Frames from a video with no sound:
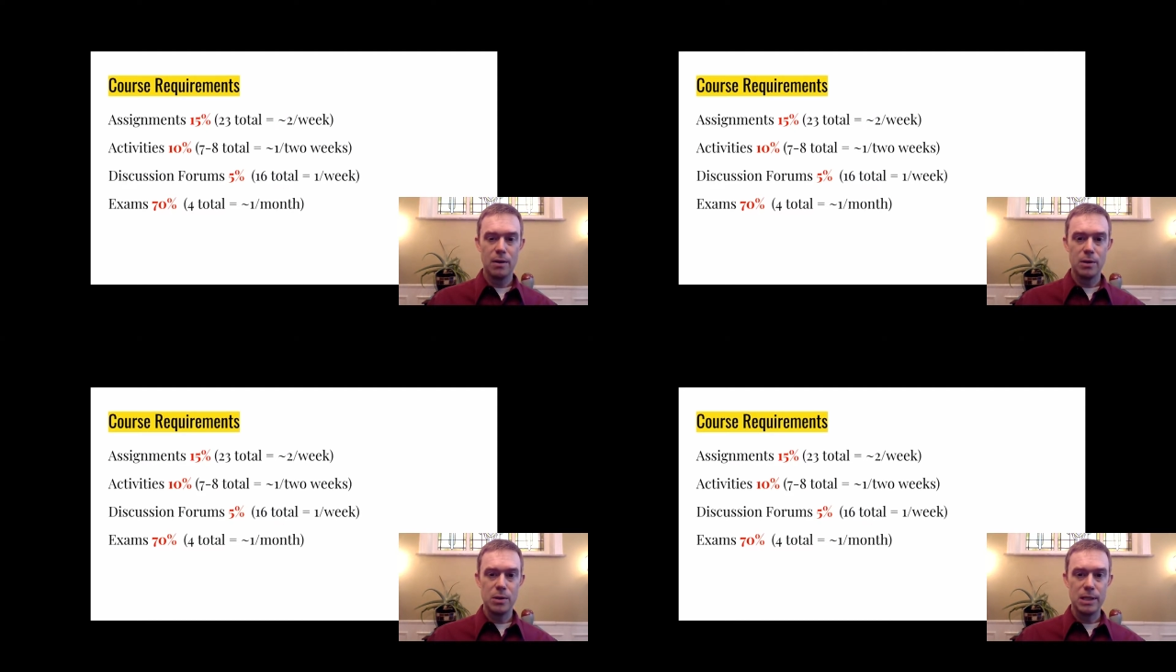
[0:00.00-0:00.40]

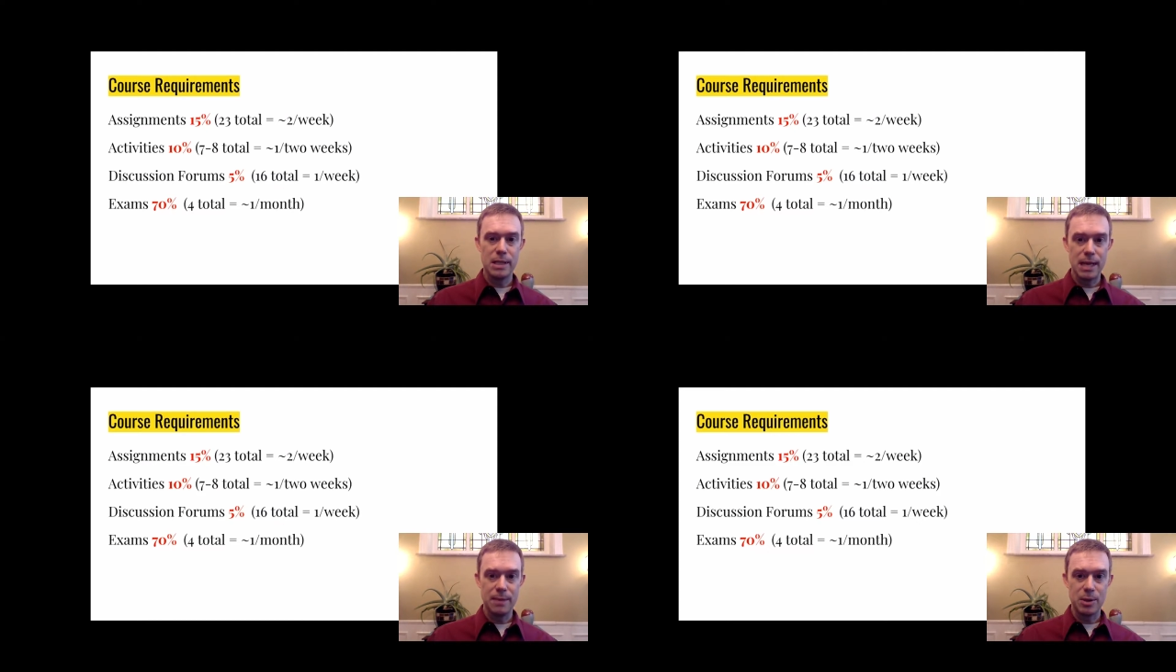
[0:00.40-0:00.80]
Those
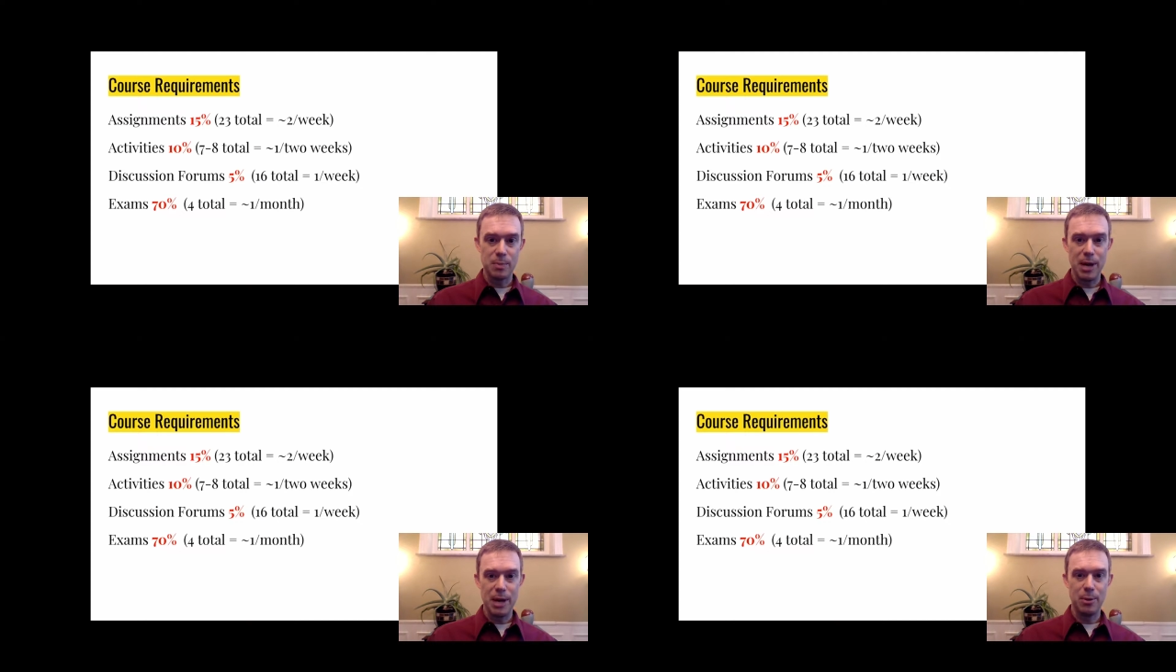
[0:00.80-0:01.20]
exams are
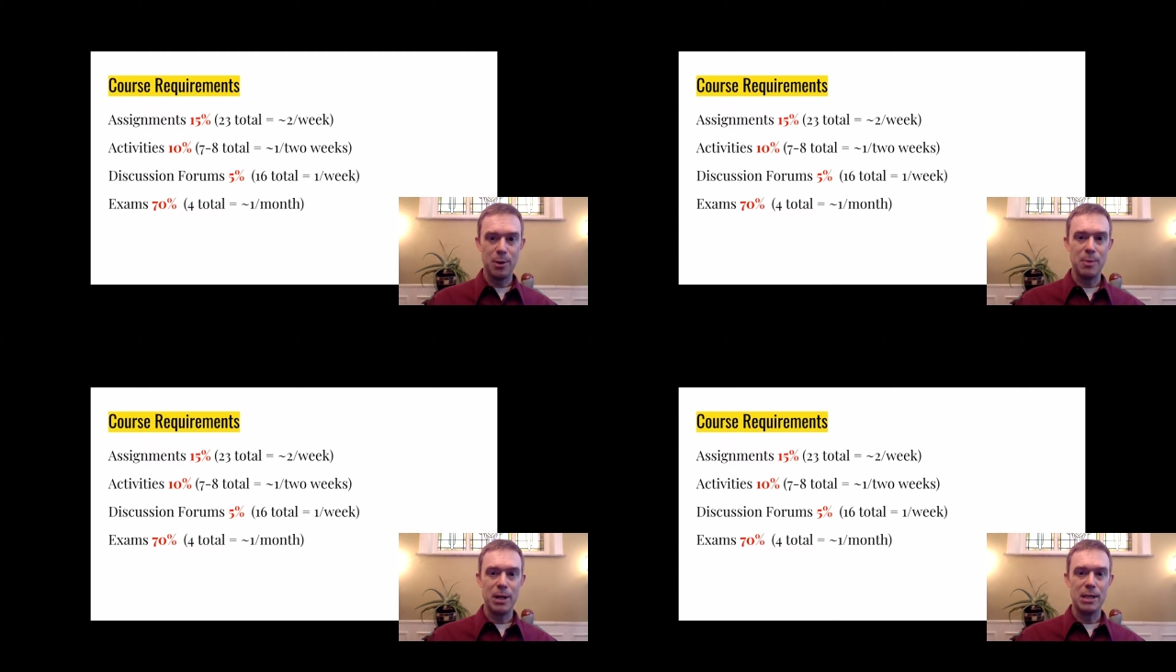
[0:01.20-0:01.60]
paper
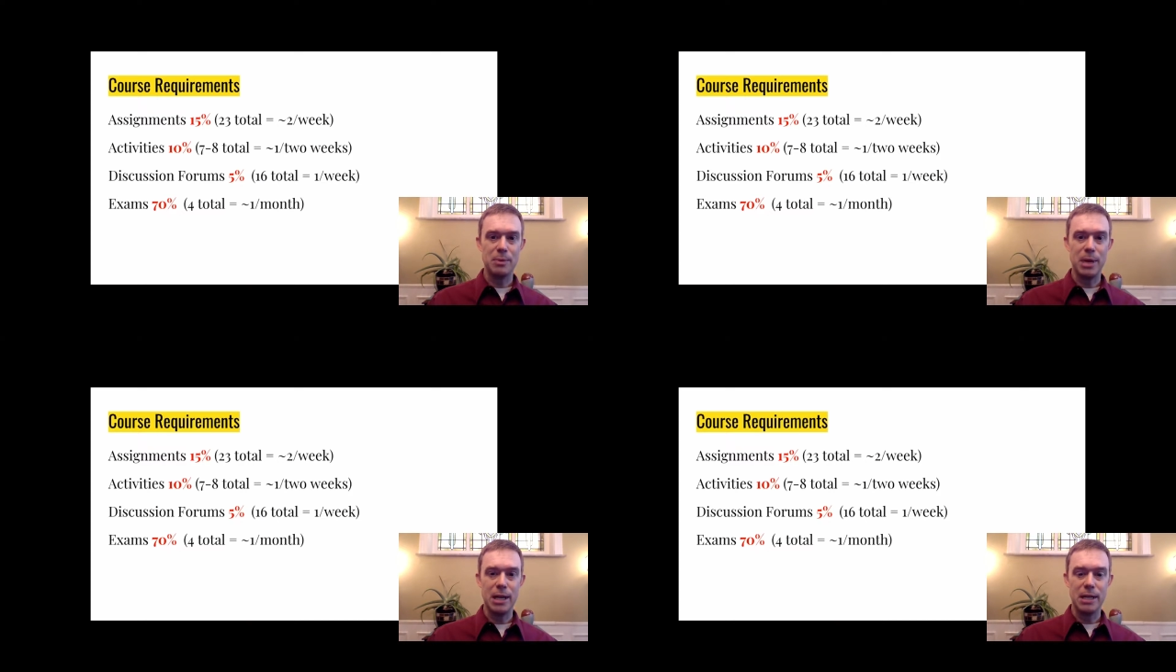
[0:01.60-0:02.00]
and
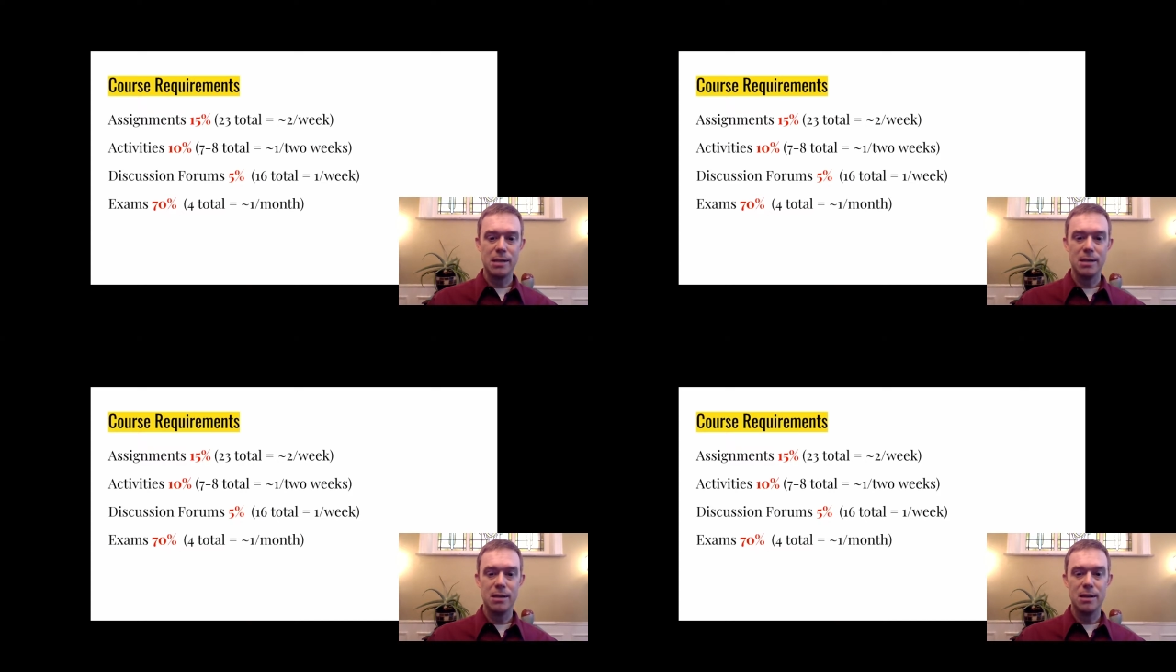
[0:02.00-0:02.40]
pencil
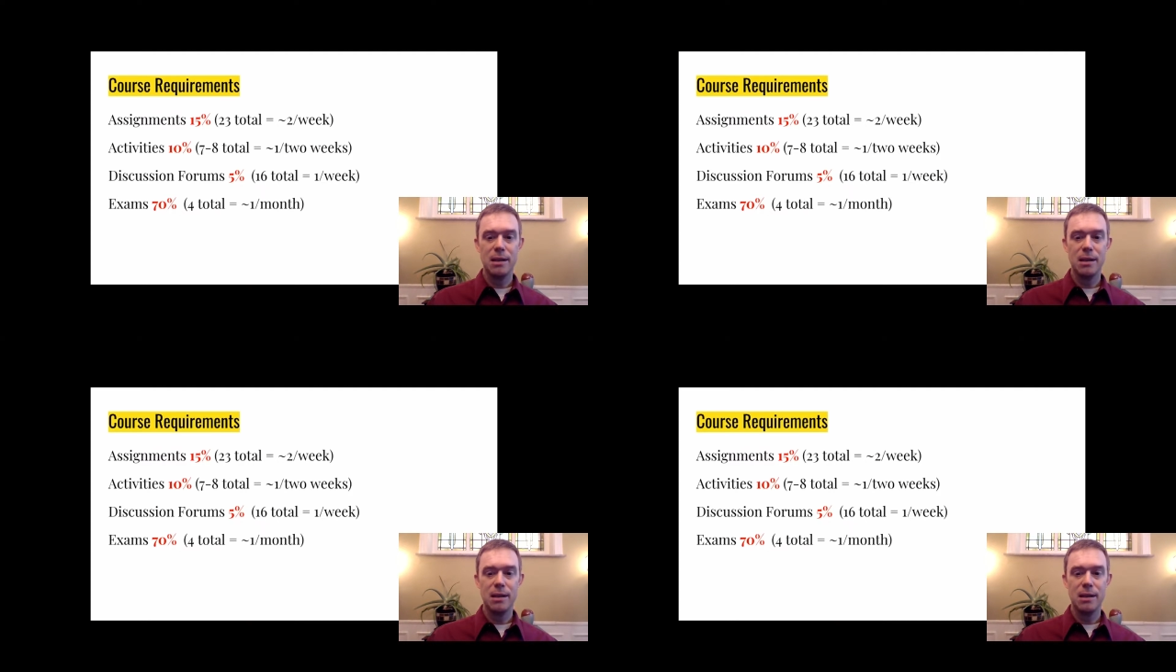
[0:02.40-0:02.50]
based,